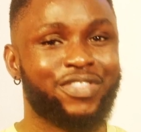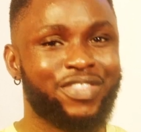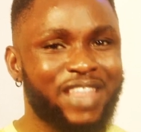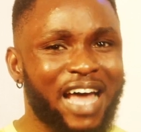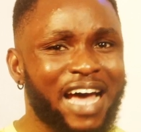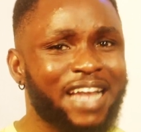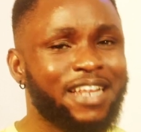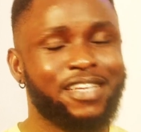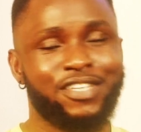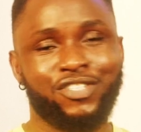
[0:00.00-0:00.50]

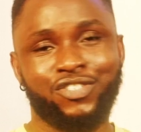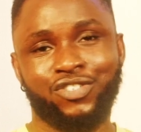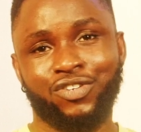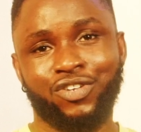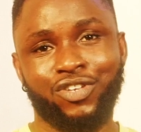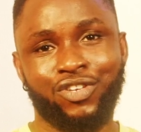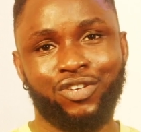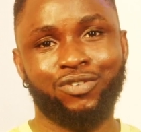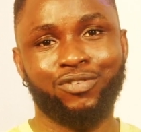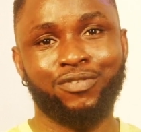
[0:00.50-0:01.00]
That is your
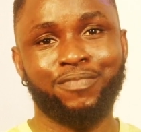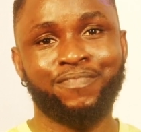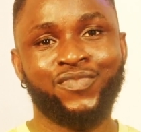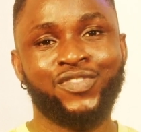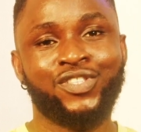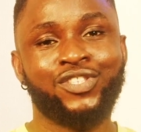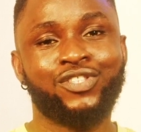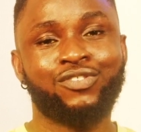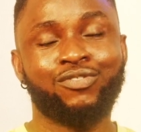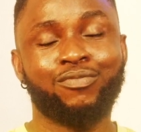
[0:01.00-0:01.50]
cue
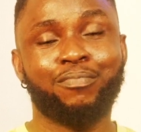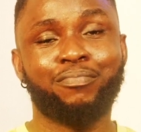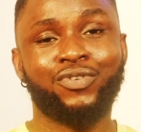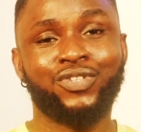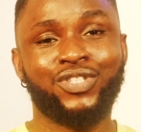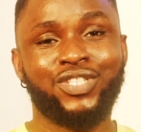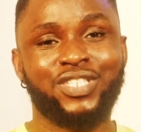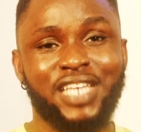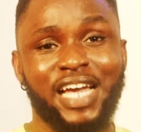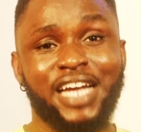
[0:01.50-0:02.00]
to
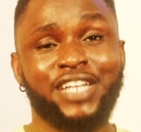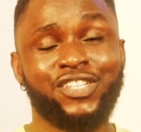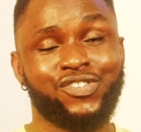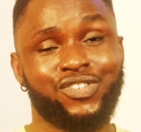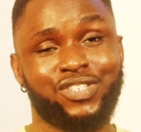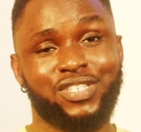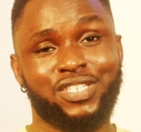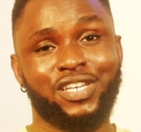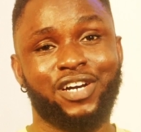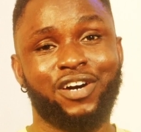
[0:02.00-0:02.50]
protect
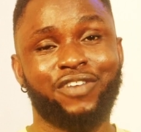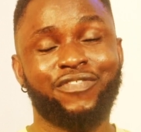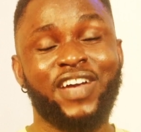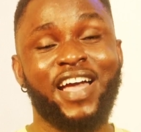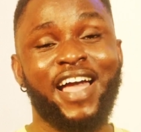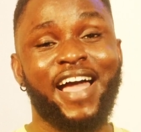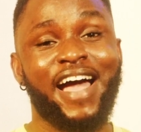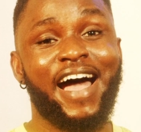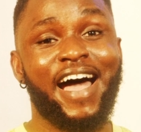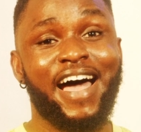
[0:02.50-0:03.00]
yourself
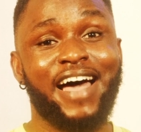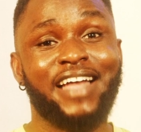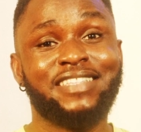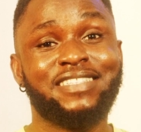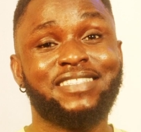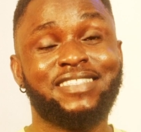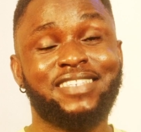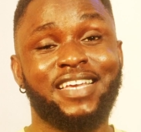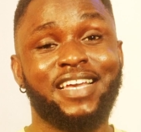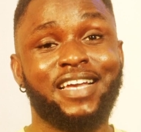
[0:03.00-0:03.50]

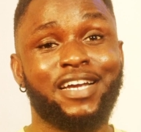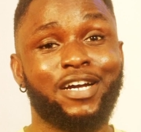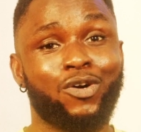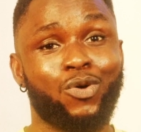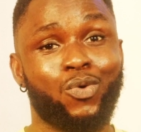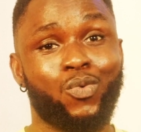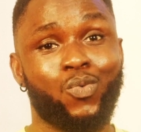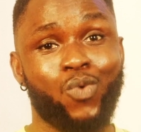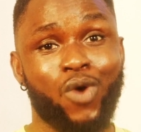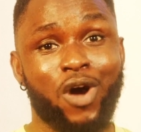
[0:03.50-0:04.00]
and take a
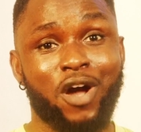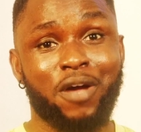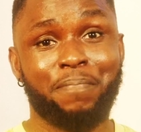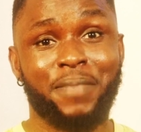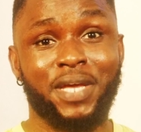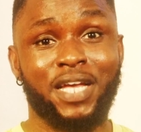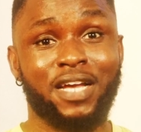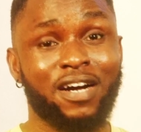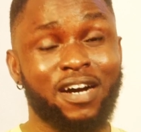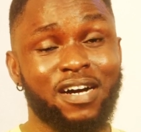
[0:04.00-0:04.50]
walk,
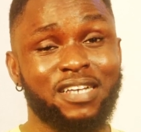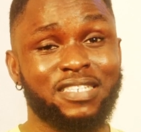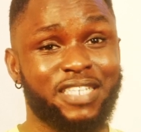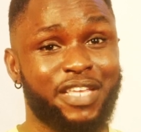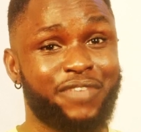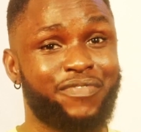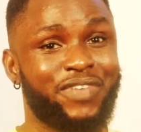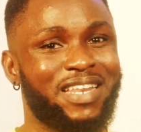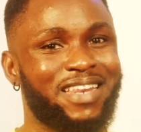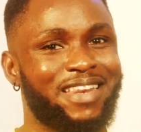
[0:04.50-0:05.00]
because
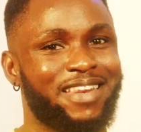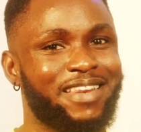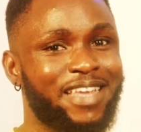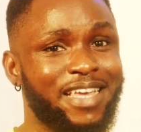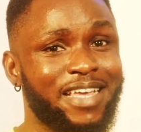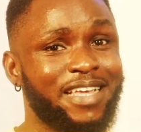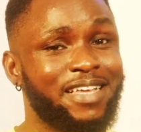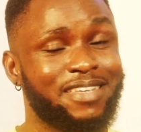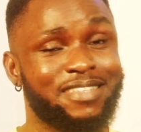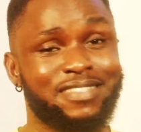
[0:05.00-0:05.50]
if it
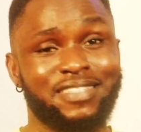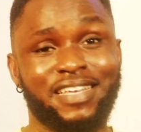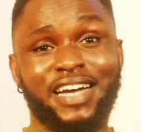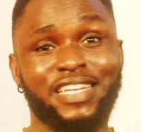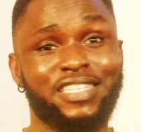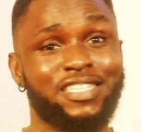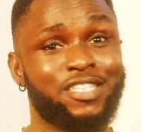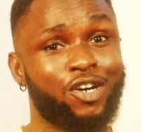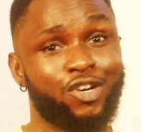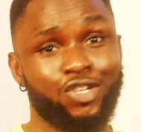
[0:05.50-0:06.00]
lingers,
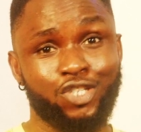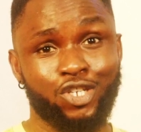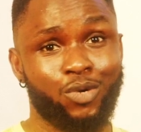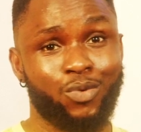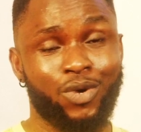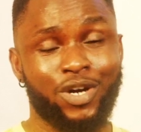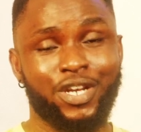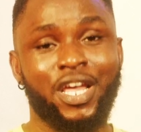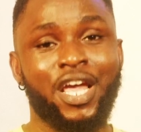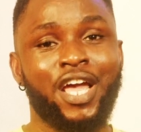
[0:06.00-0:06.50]
I tell you
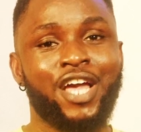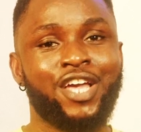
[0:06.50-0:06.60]
what,